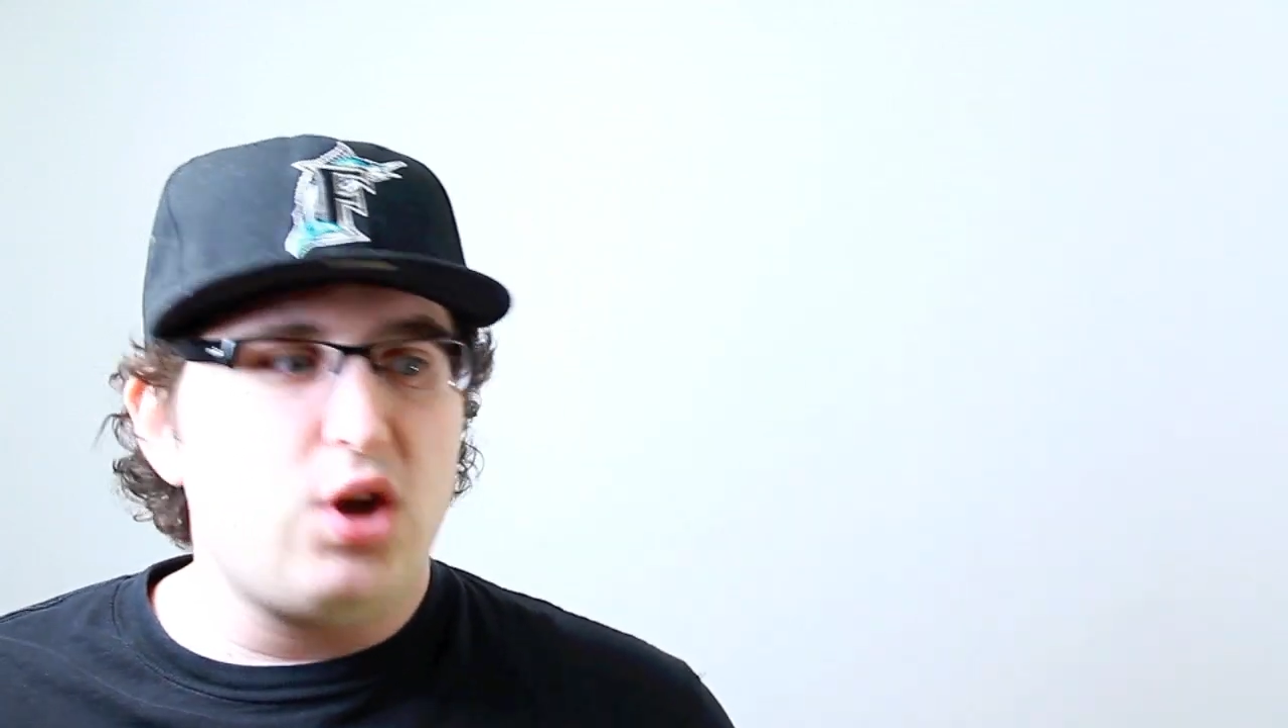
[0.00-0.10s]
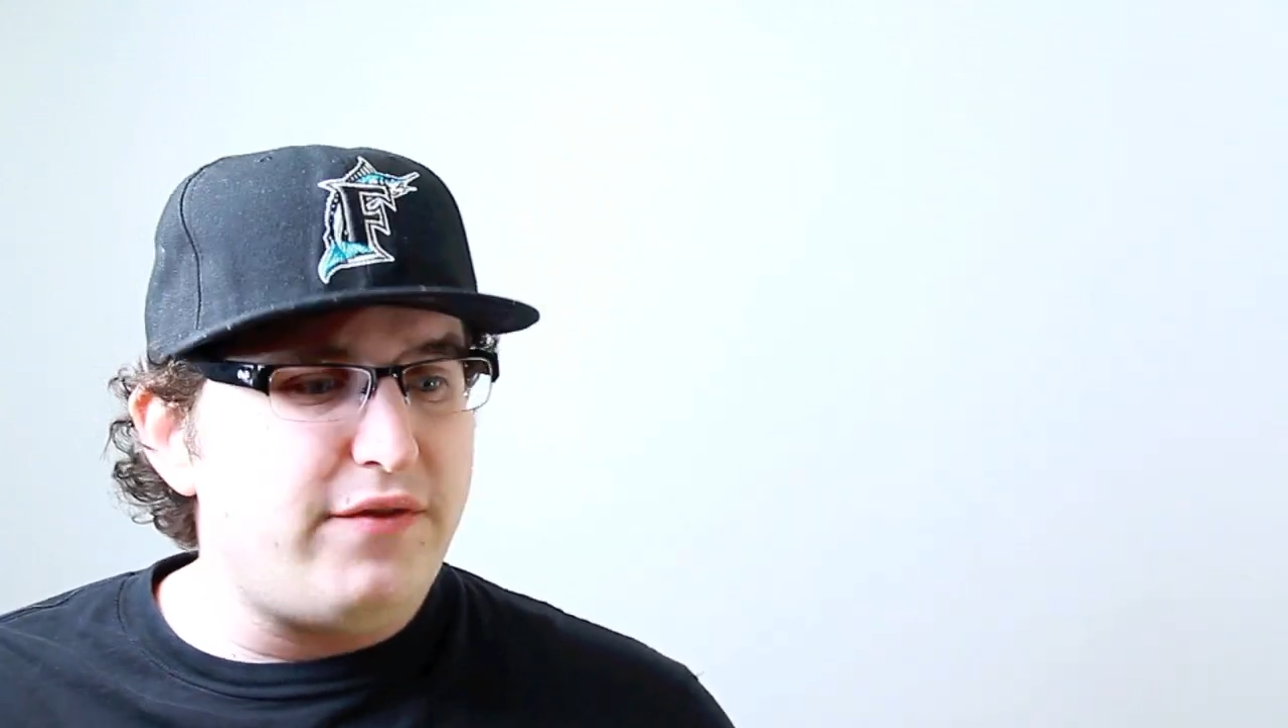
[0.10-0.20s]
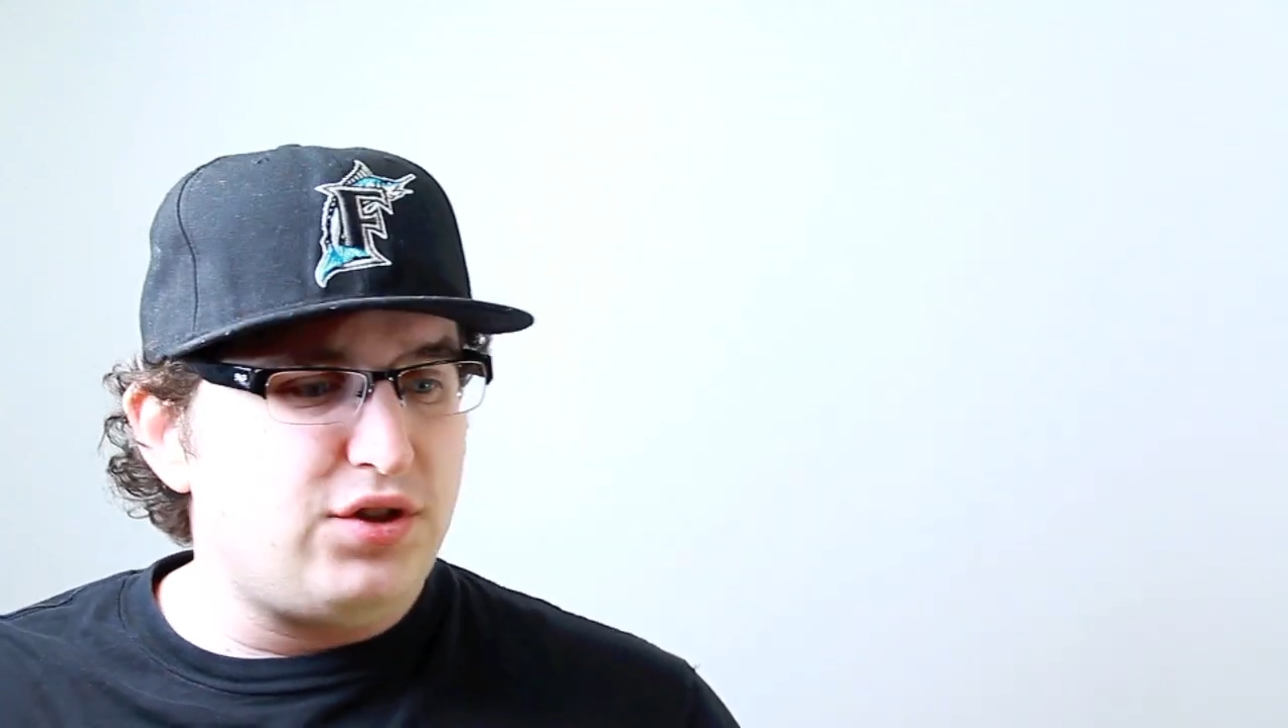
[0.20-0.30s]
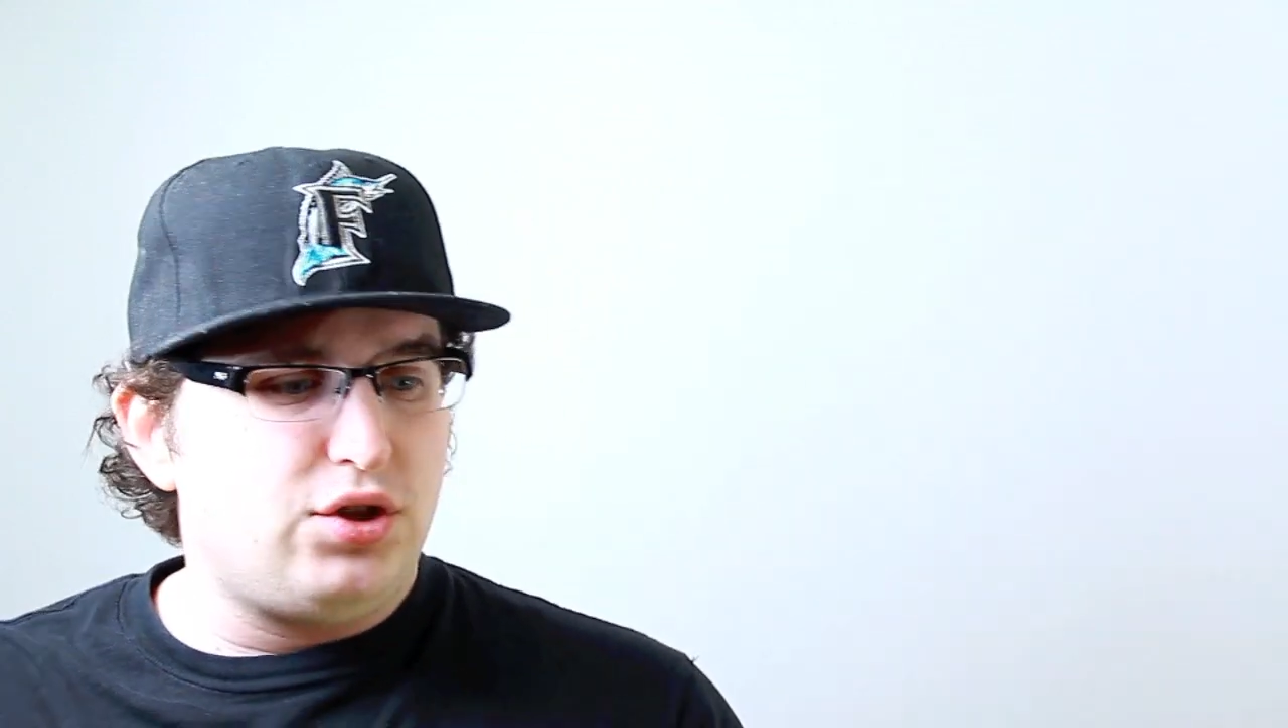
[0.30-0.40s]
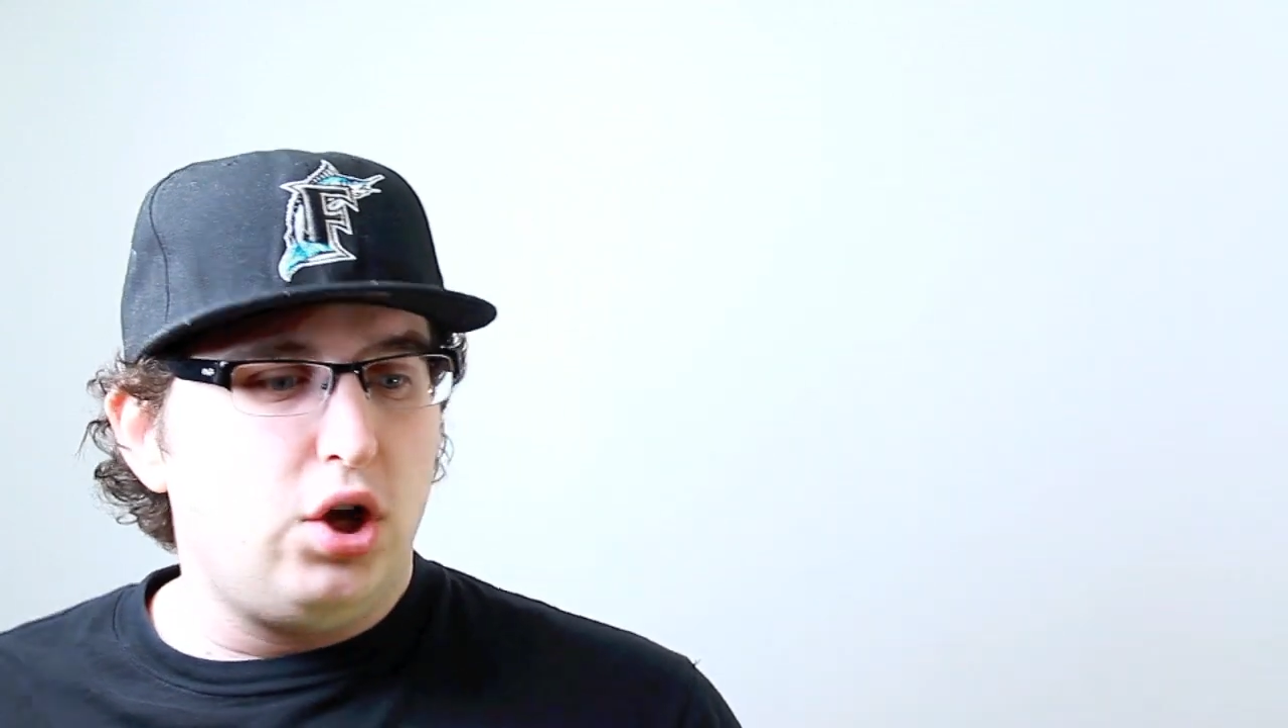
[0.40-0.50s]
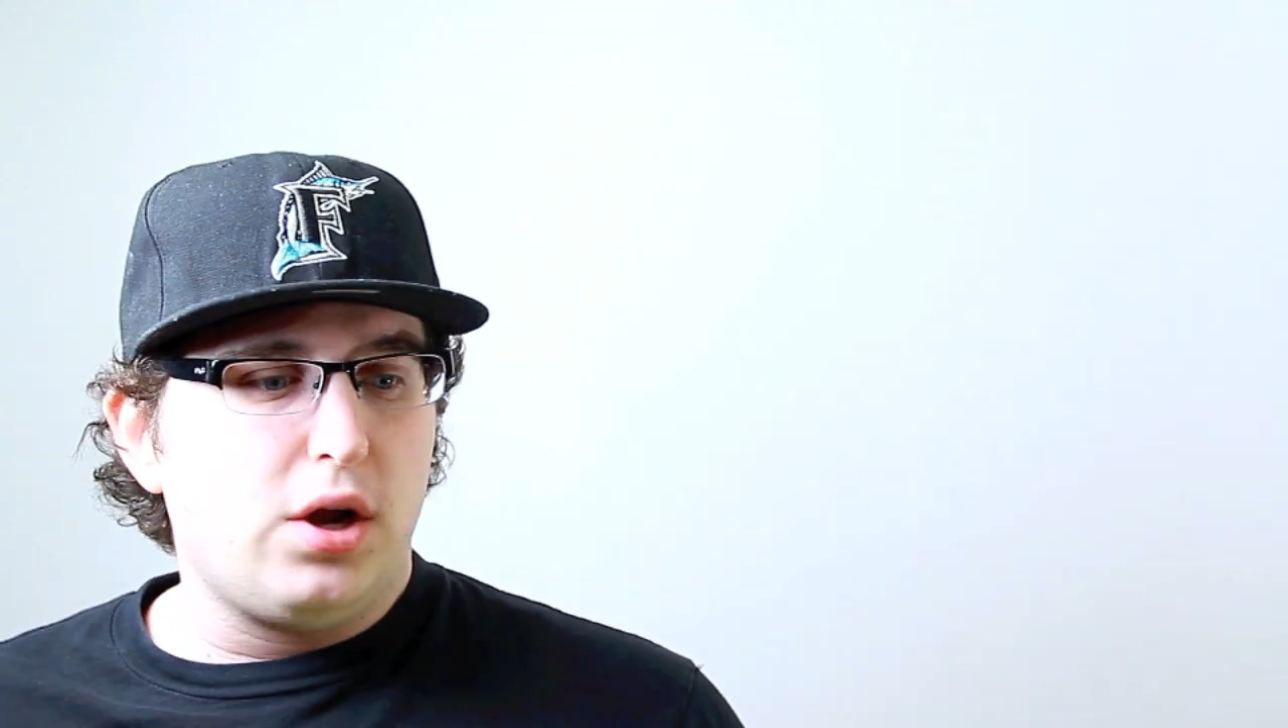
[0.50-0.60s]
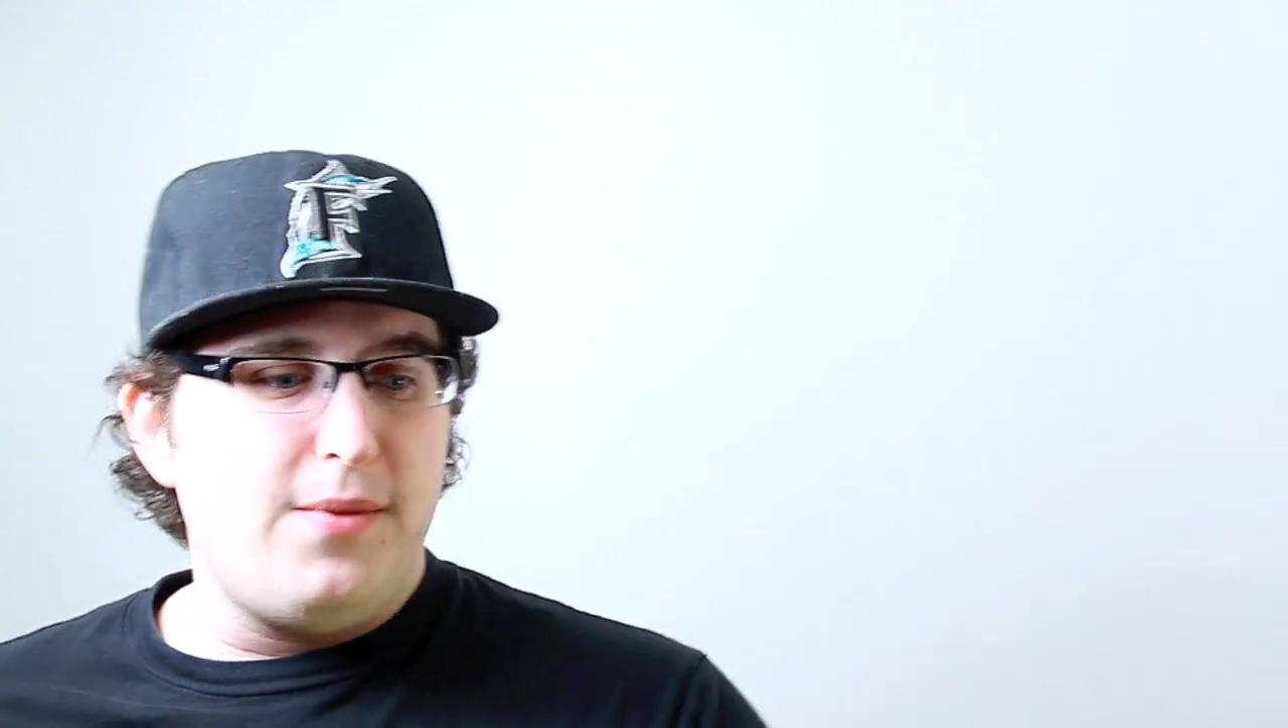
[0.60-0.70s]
officer took